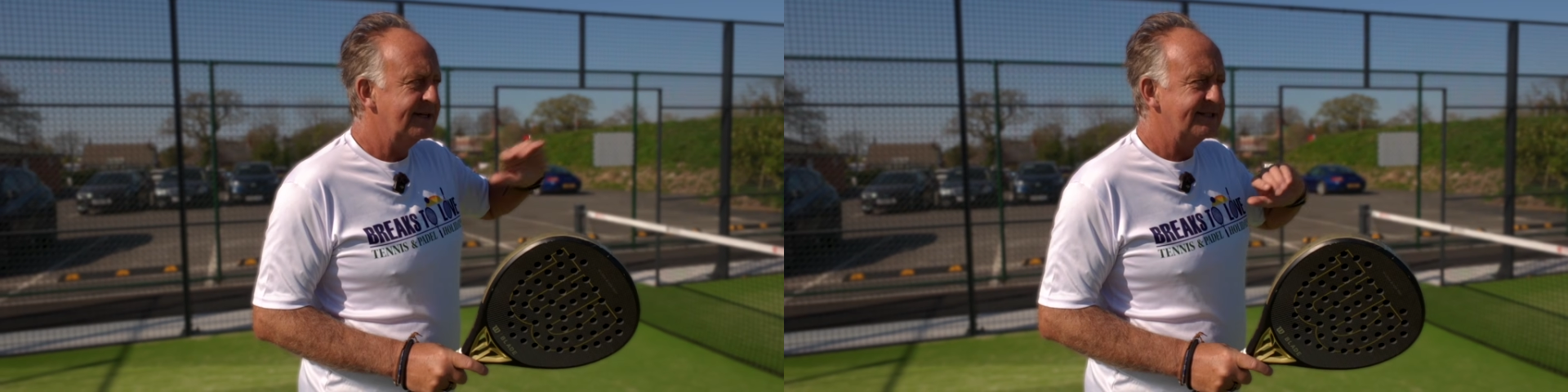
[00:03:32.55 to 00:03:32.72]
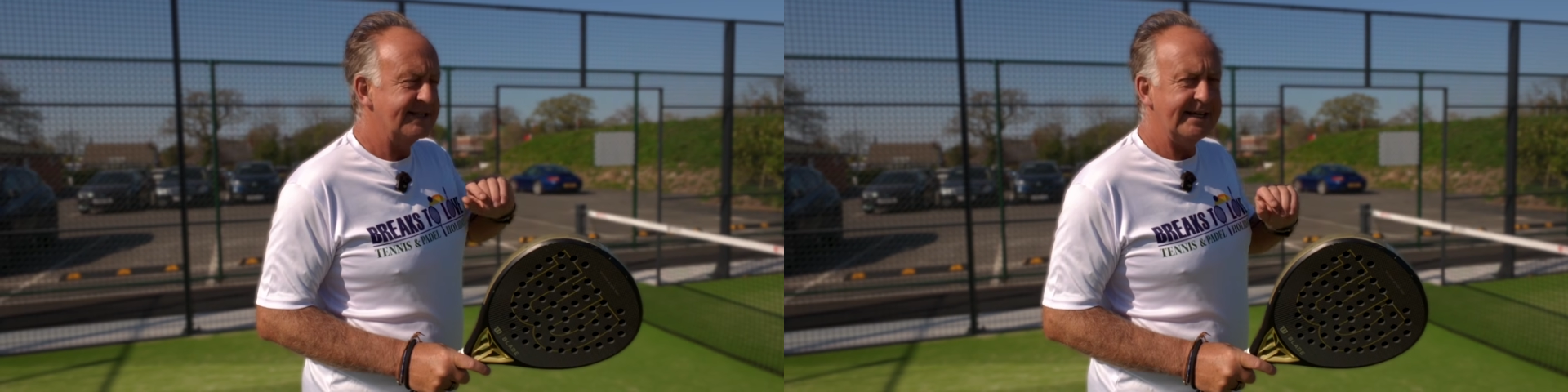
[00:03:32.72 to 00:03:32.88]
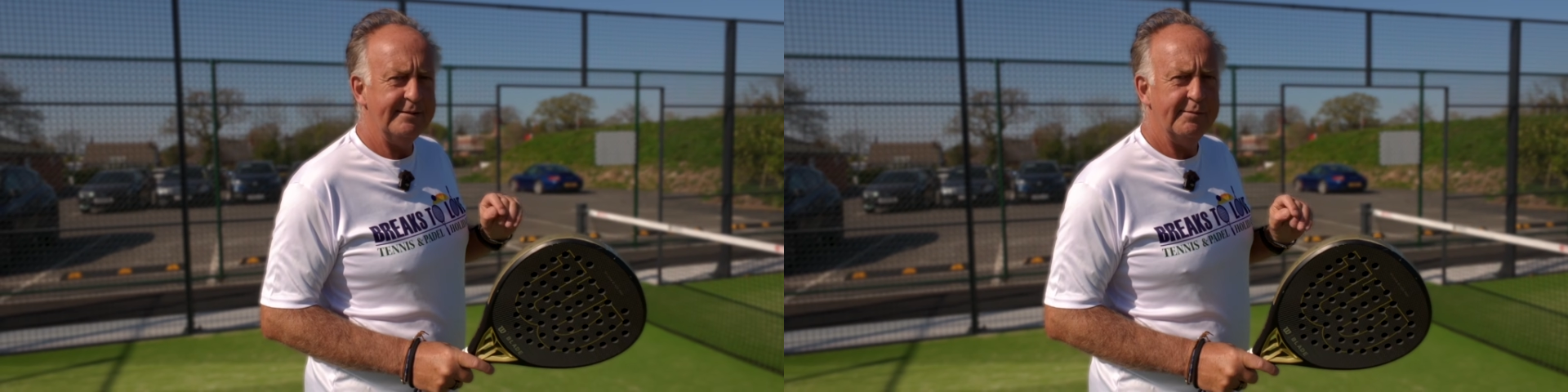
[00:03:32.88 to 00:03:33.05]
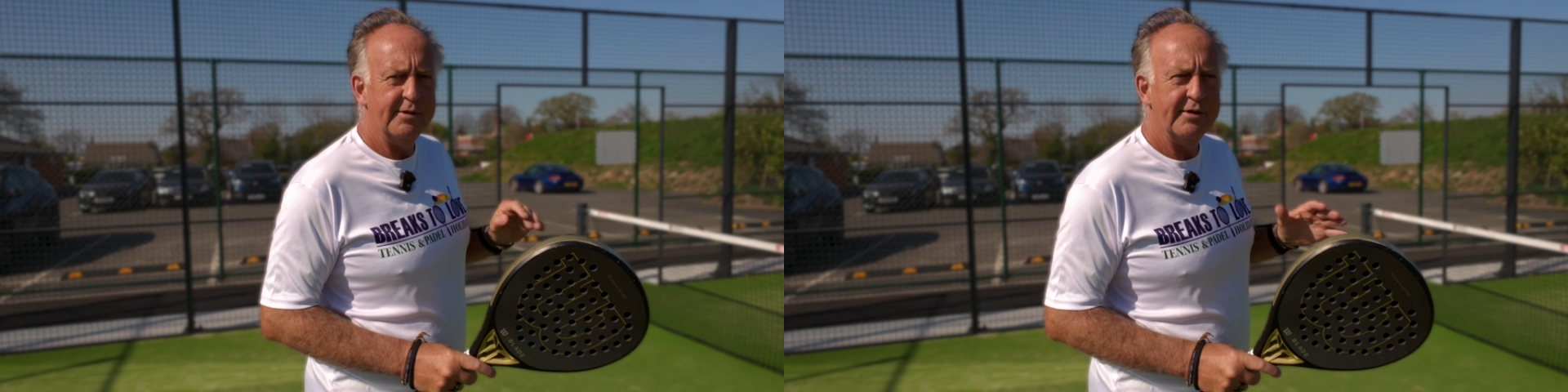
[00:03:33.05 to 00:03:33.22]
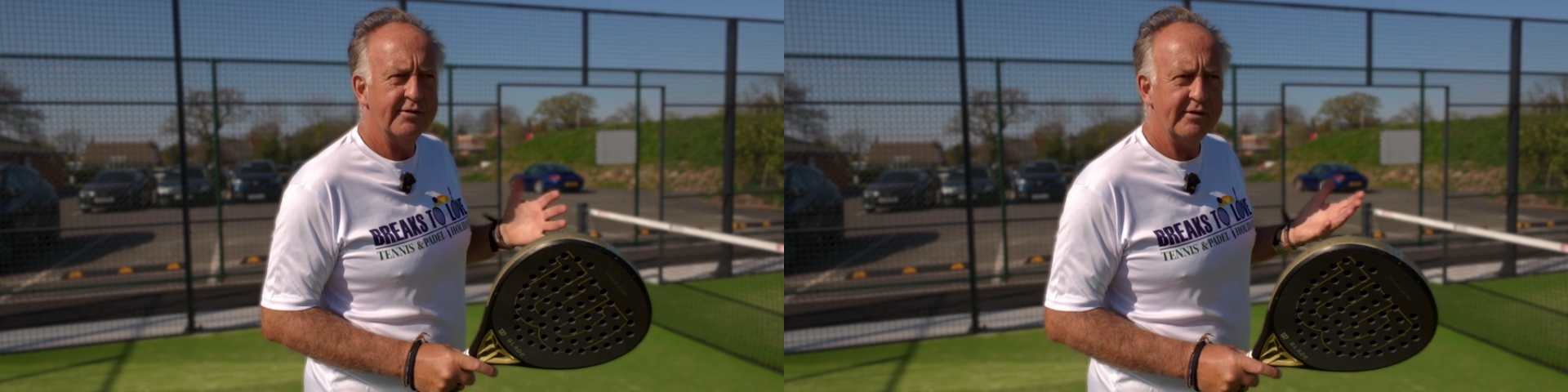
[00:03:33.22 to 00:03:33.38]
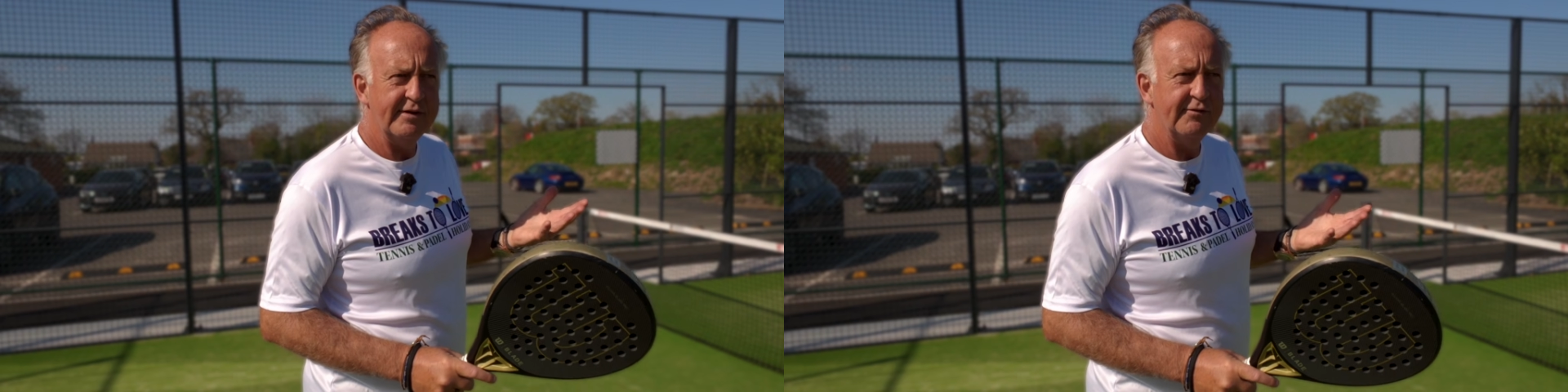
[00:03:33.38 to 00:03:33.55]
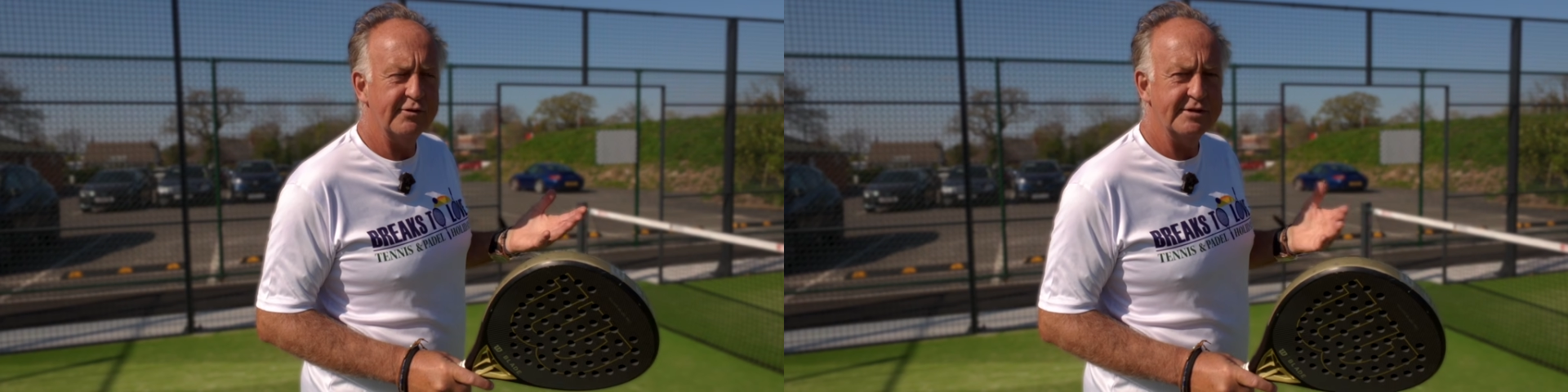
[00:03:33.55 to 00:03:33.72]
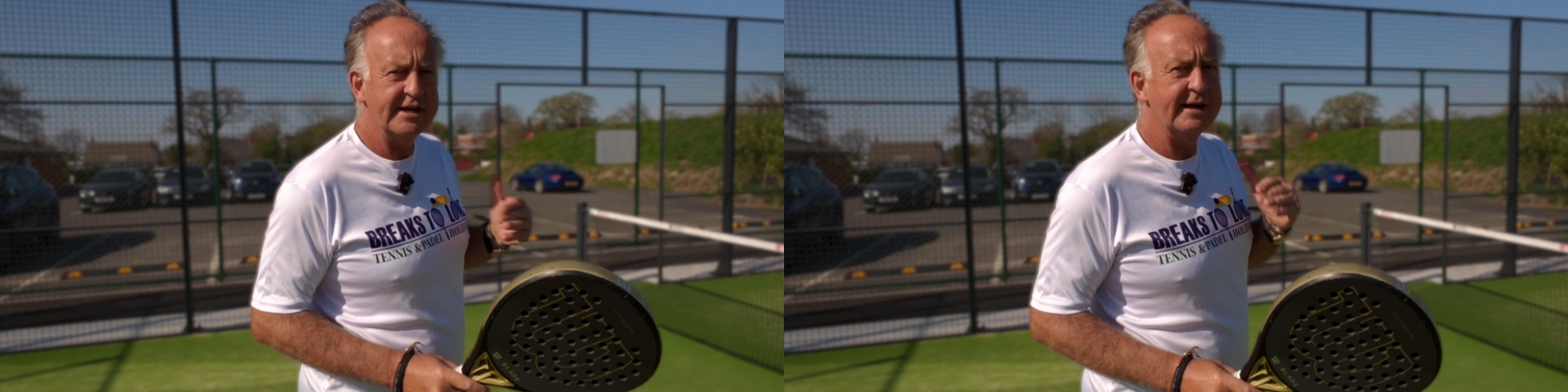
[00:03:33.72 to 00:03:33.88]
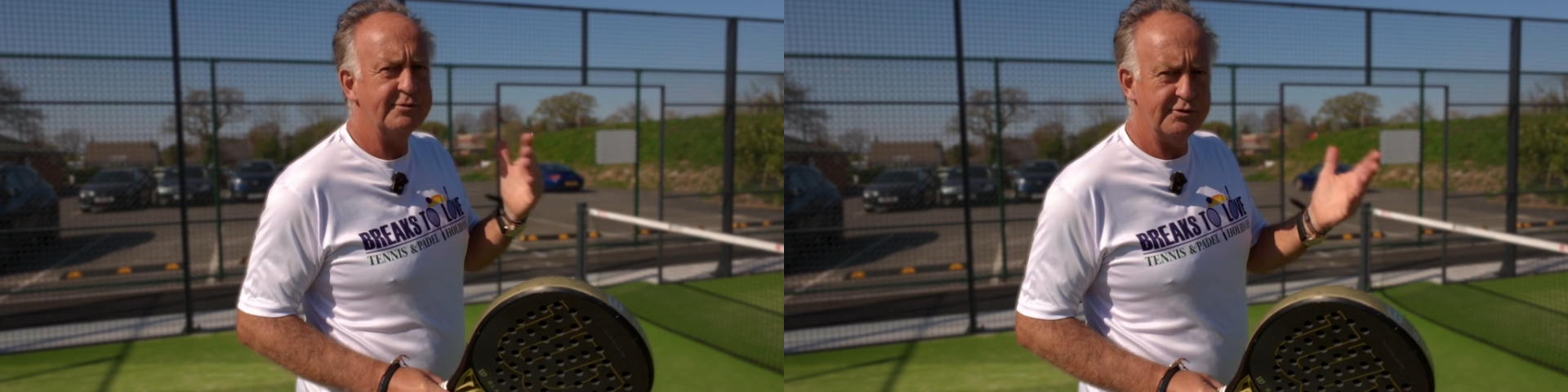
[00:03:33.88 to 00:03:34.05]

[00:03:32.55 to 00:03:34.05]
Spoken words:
deep 3 or 4 times,